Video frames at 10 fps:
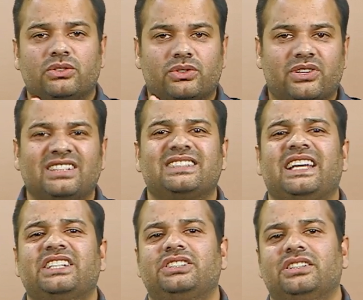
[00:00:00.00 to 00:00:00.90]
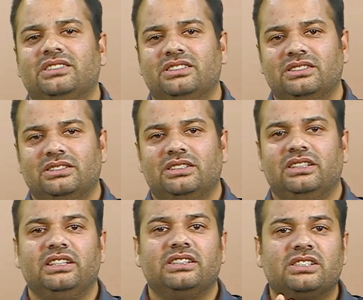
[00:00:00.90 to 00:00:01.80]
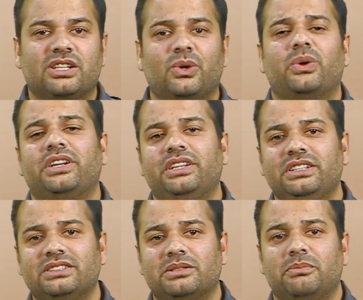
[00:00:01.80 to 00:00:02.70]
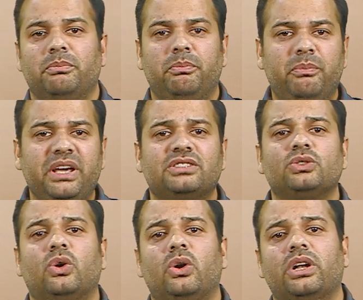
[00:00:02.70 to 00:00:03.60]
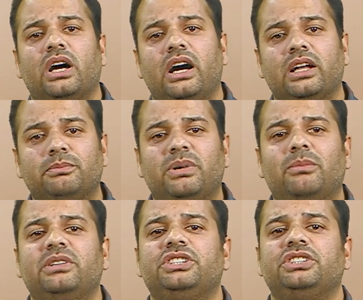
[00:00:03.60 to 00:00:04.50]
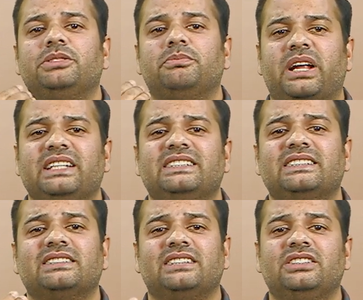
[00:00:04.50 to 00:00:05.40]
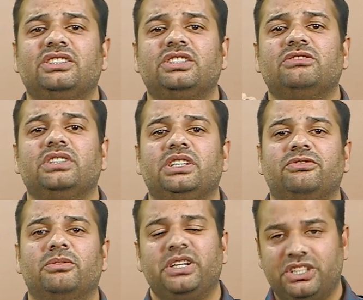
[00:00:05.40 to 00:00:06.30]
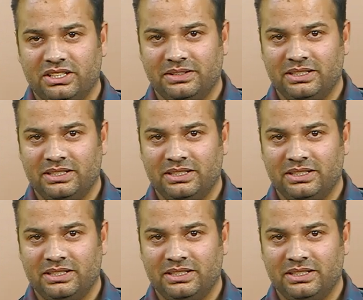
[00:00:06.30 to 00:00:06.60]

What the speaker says: transactions in securities based on unpublished price sensitive information.